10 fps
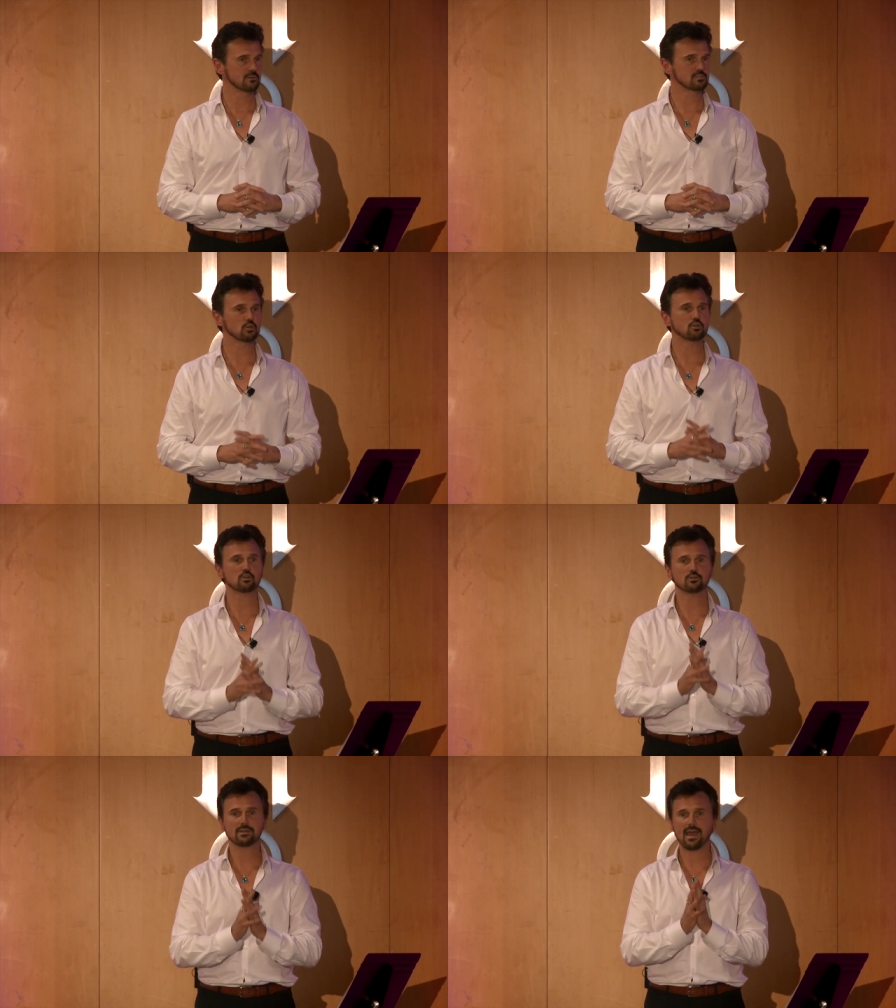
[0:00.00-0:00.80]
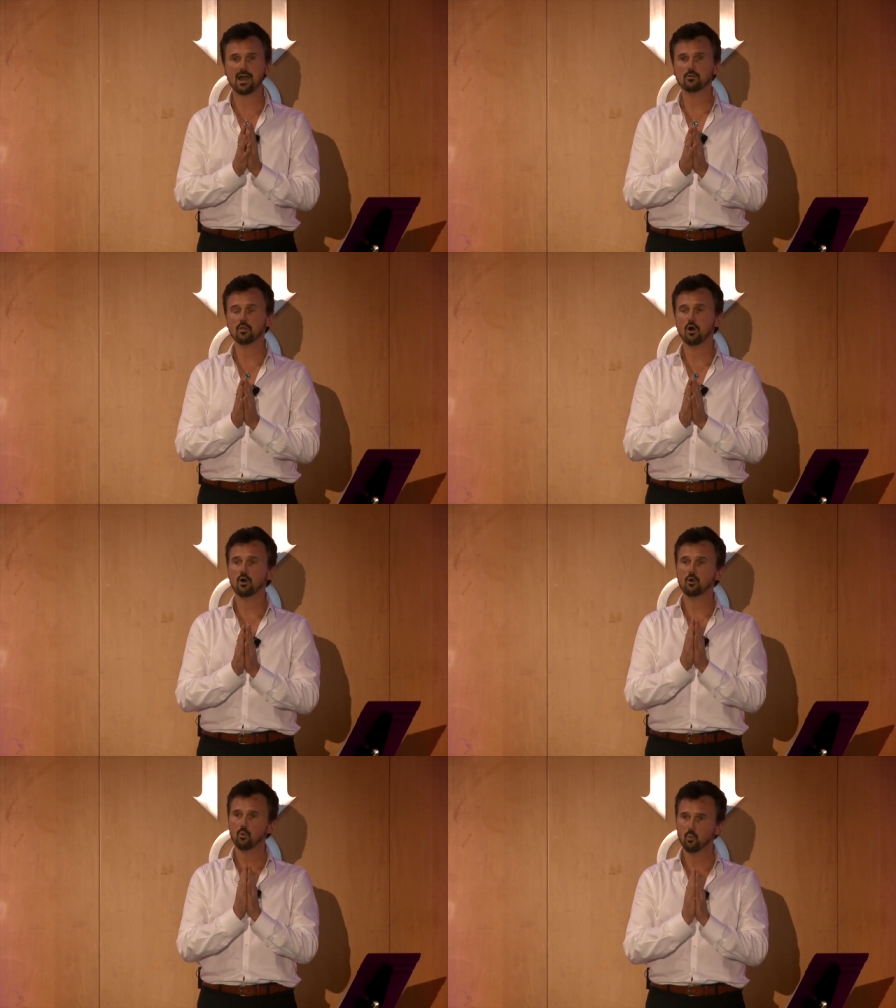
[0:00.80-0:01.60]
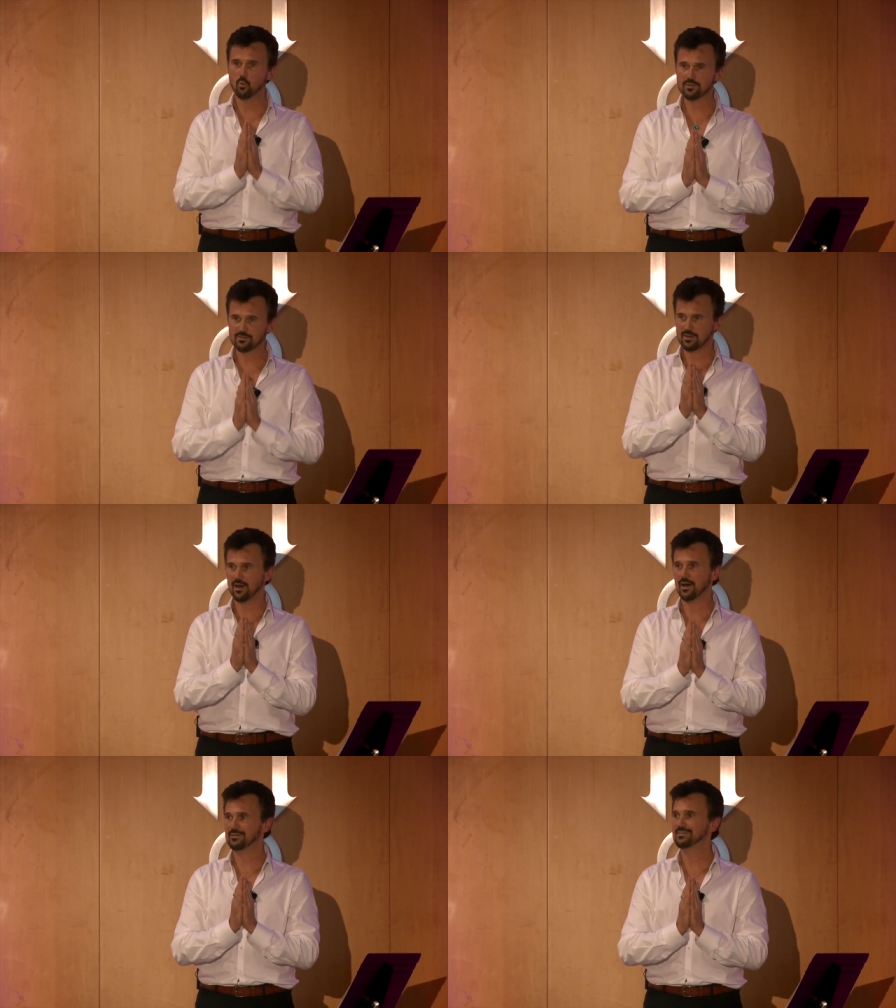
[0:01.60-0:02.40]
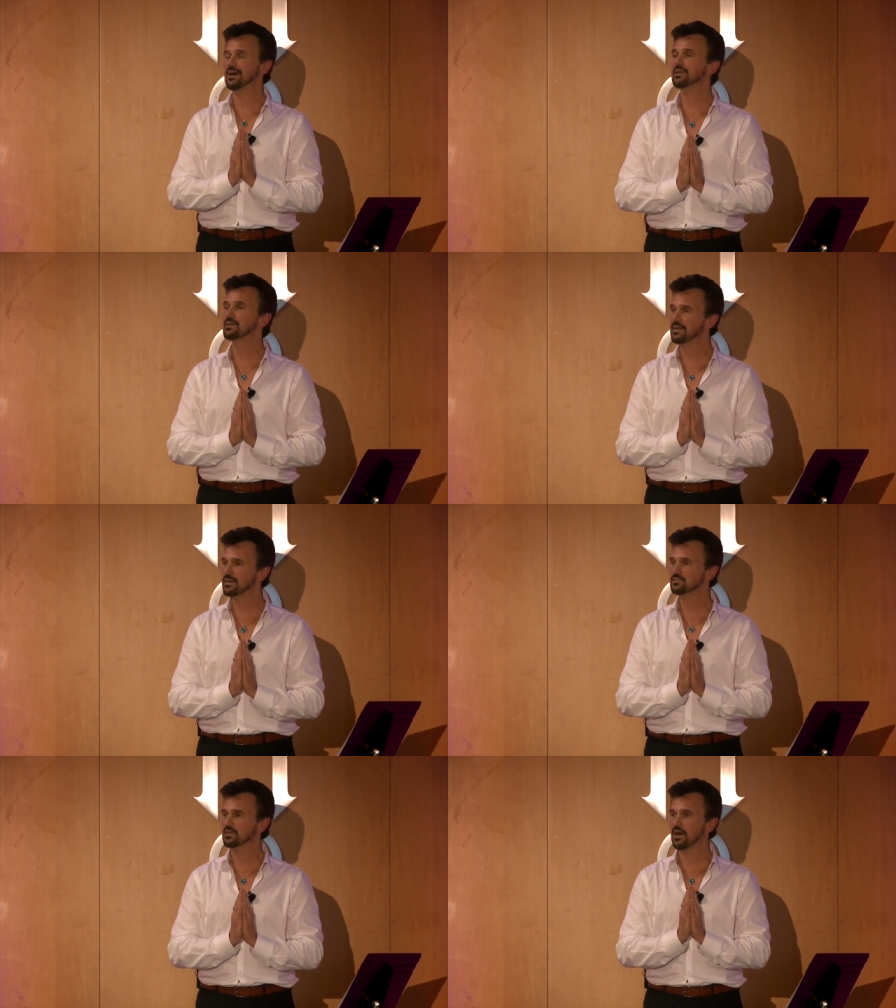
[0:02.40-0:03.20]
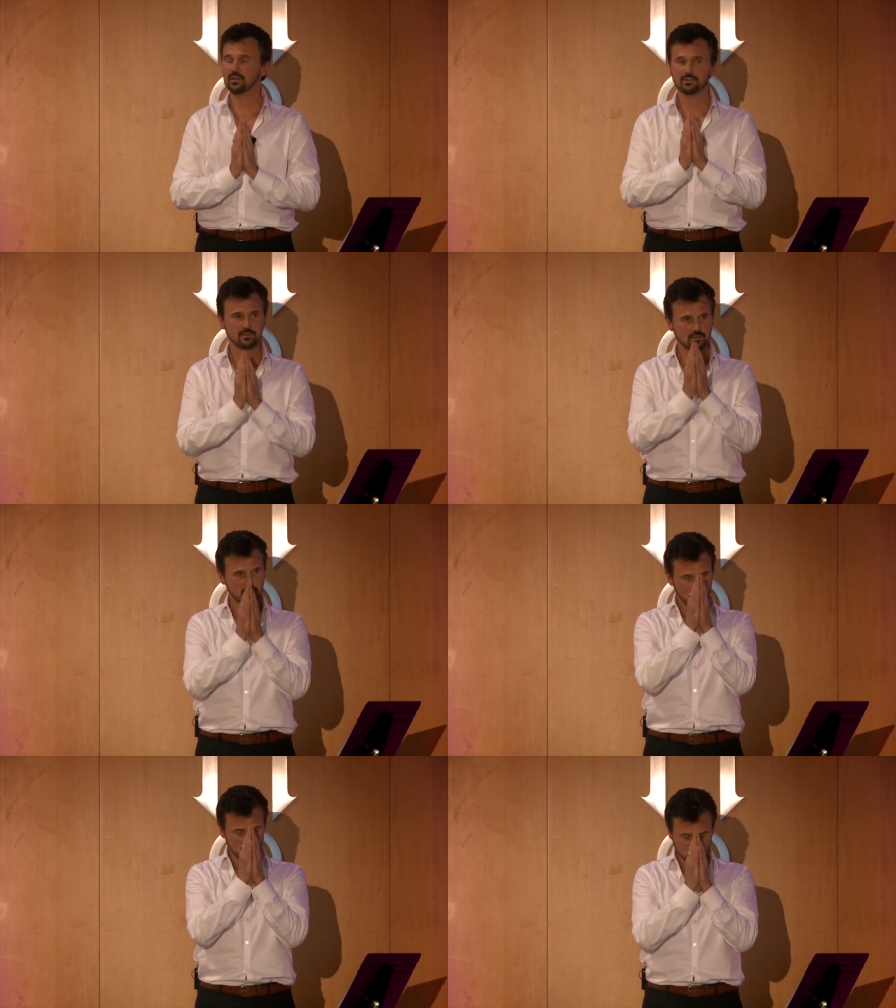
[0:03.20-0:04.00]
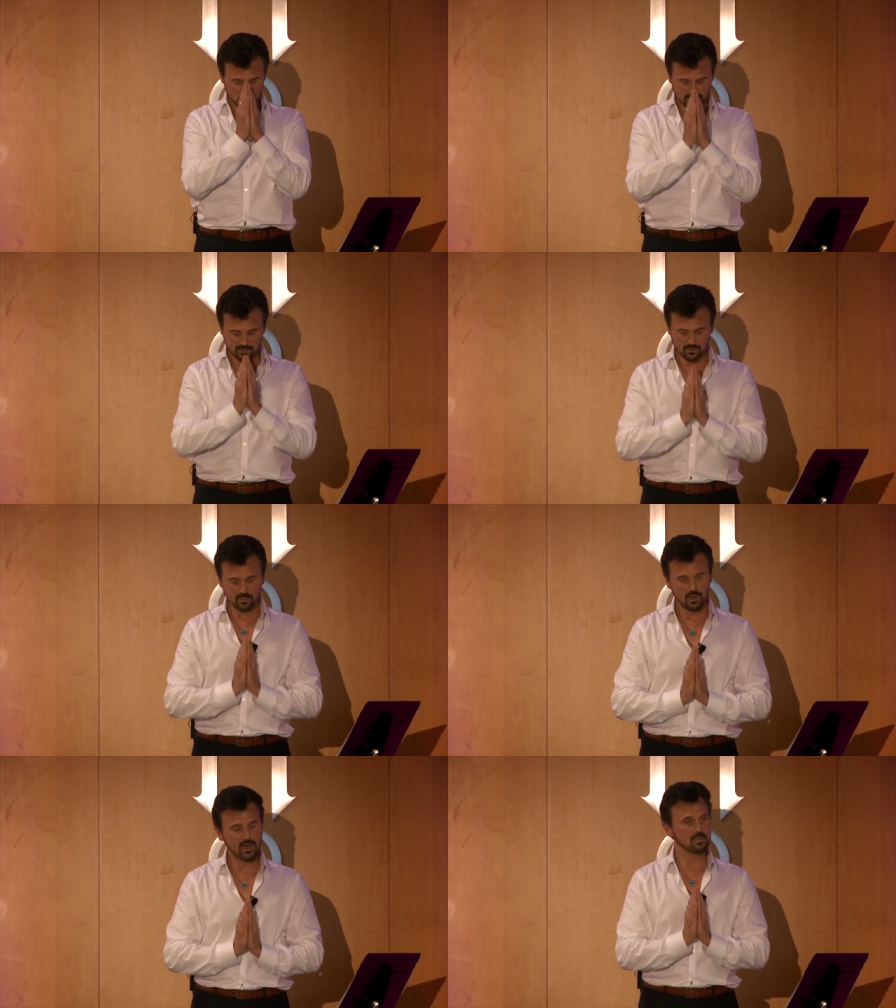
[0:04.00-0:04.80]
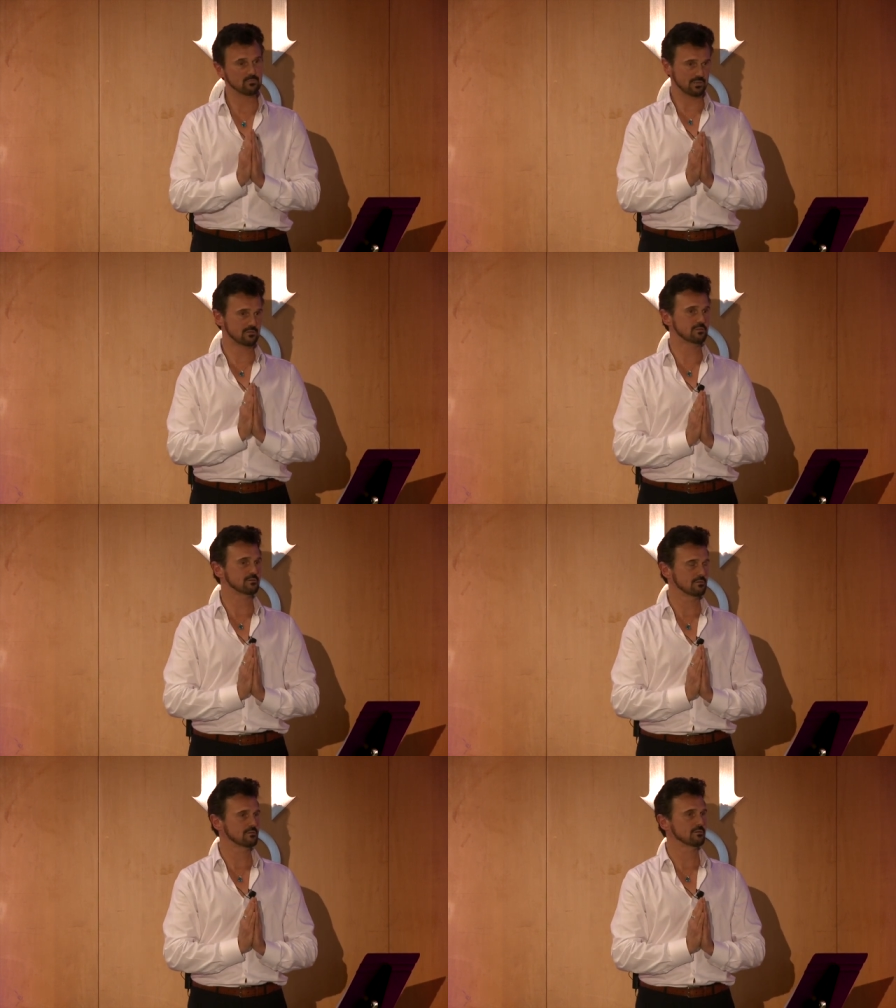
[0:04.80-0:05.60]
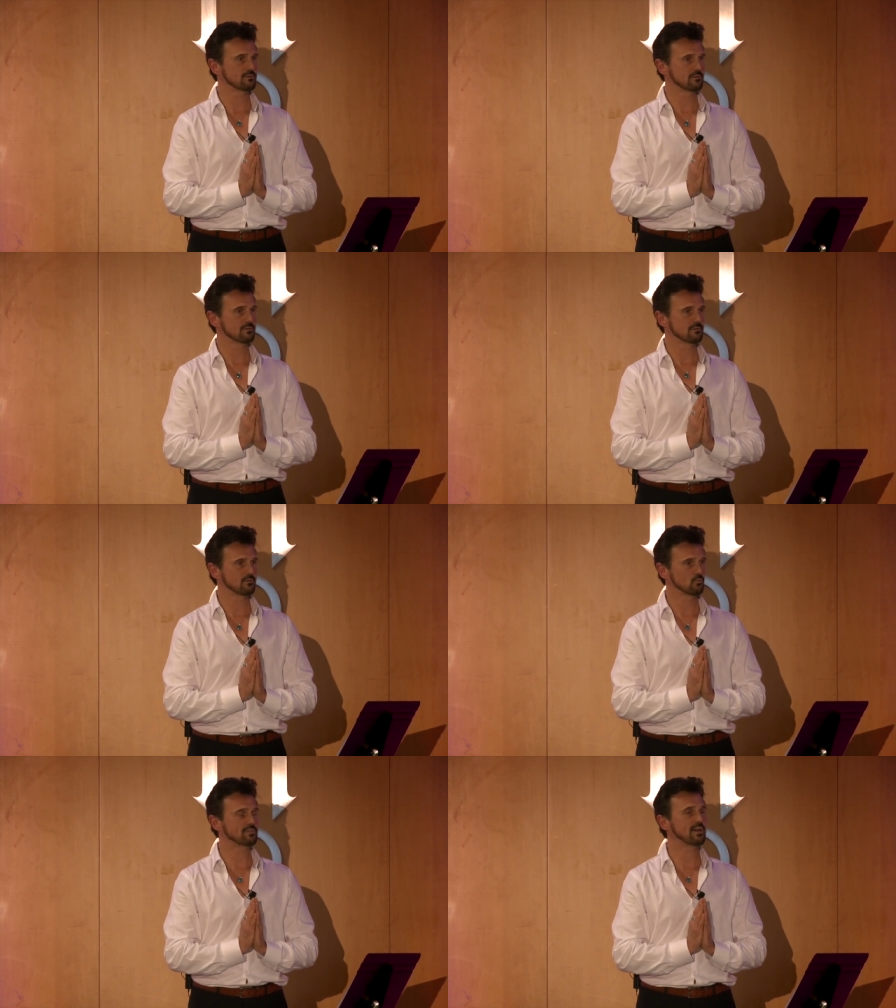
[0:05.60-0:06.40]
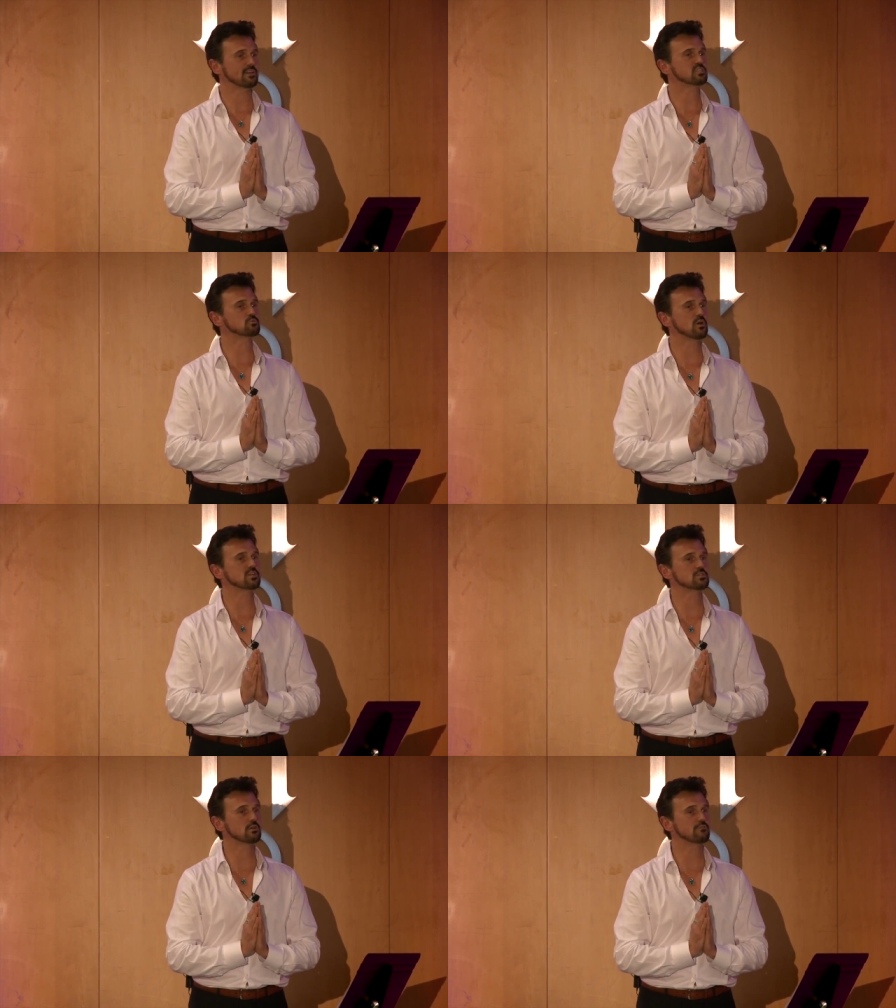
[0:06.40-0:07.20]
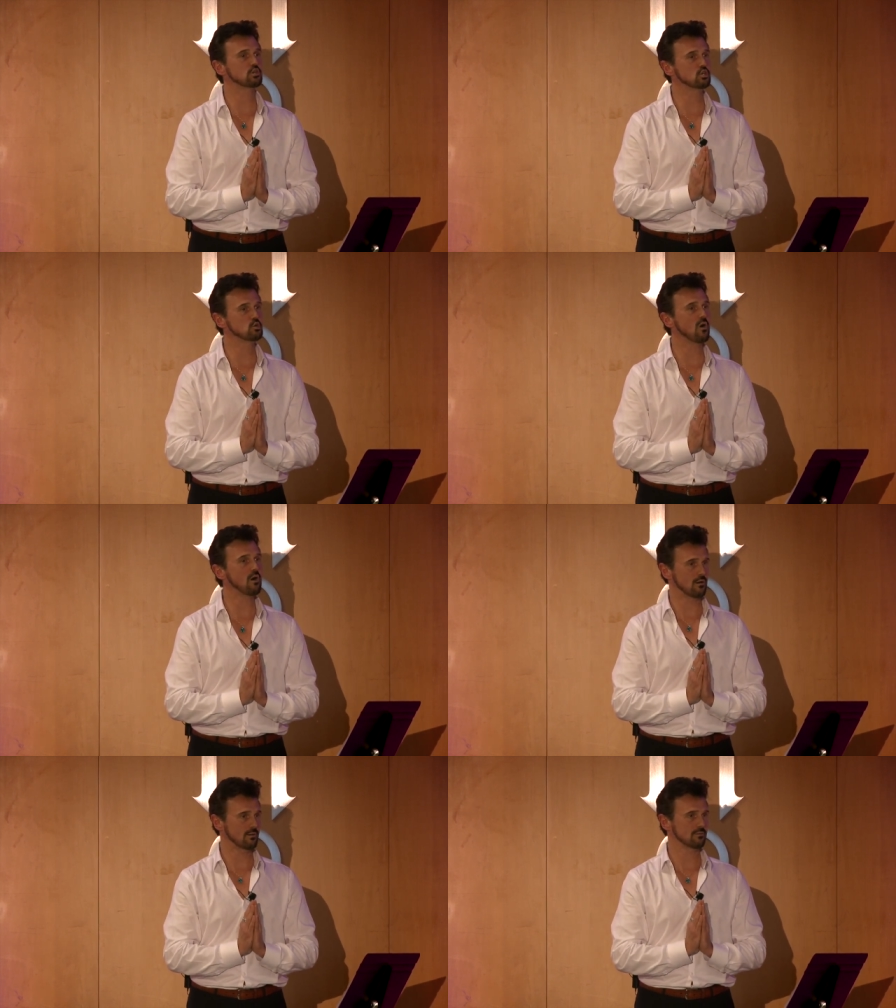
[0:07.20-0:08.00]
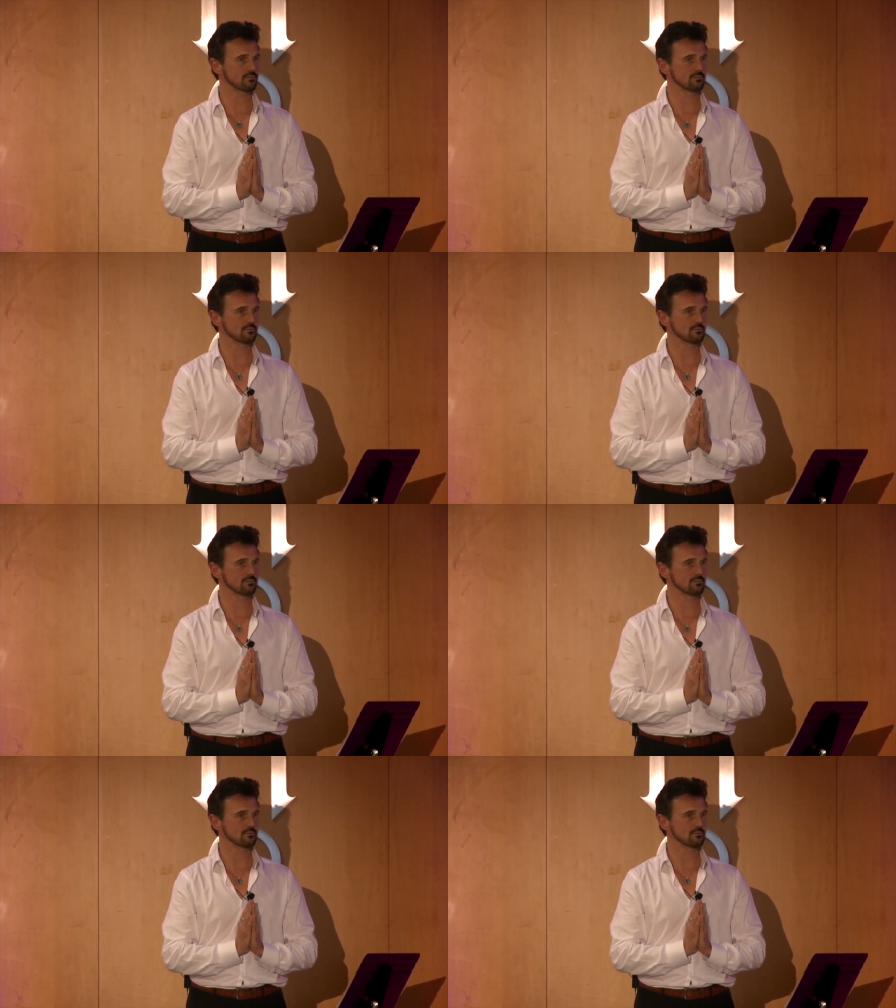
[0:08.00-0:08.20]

So you're an outlaw with God, not against God. You're in alignment with that expression of who you are.